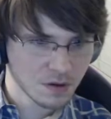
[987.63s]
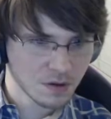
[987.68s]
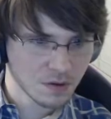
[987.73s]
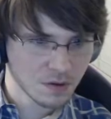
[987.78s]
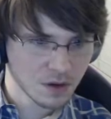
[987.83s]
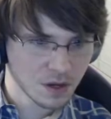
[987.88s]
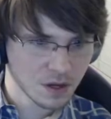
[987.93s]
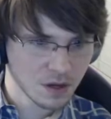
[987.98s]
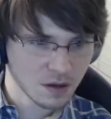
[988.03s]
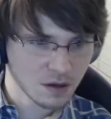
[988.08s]

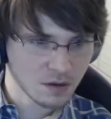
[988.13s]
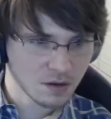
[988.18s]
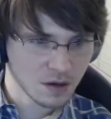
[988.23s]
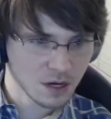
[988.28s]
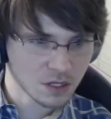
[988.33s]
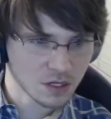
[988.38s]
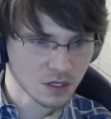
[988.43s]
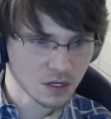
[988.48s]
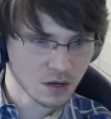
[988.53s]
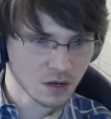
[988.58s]
Okay, I
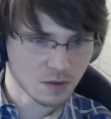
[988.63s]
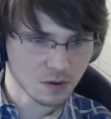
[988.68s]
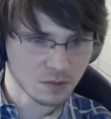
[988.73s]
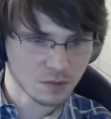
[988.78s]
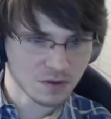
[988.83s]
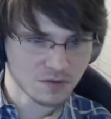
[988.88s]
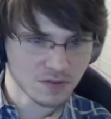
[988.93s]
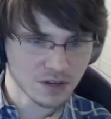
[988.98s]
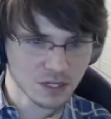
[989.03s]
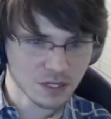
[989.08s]
should have gotten rid of my
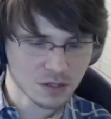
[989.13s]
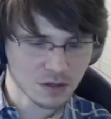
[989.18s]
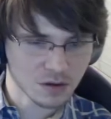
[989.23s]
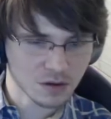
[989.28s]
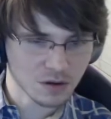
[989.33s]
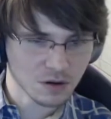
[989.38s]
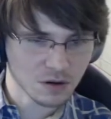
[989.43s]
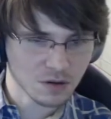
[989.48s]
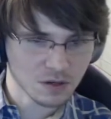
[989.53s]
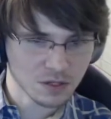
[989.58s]
face
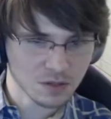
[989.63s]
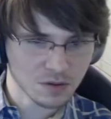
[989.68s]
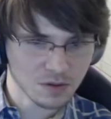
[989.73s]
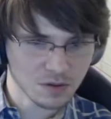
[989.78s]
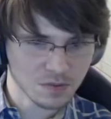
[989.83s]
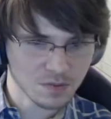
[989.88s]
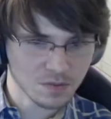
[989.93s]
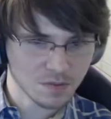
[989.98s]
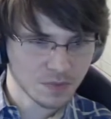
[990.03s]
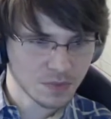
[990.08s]
earlier on this one.
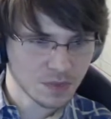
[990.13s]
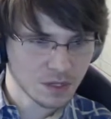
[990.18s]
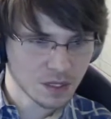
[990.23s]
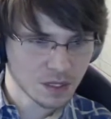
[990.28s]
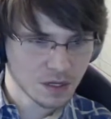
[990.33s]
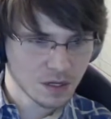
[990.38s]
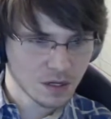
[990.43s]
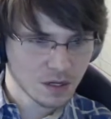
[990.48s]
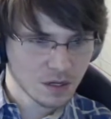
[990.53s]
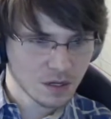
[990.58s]

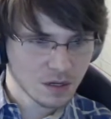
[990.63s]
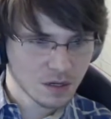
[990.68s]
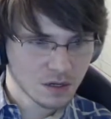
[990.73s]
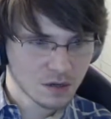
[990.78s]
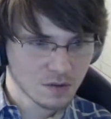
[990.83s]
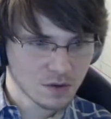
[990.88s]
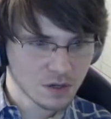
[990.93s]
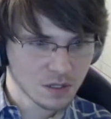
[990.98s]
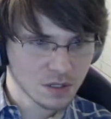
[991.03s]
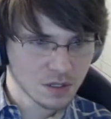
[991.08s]

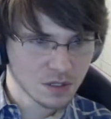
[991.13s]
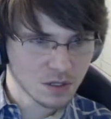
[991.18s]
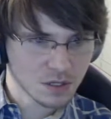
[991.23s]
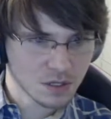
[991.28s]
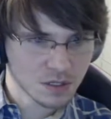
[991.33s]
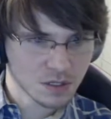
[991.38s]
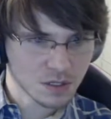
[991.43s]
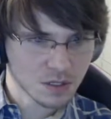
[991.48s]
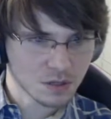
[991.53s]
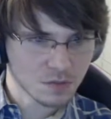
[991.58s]
Where's the
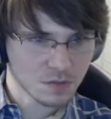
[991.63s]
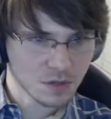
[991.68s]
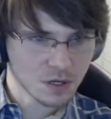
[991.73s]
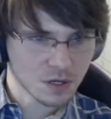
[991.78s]
transition button?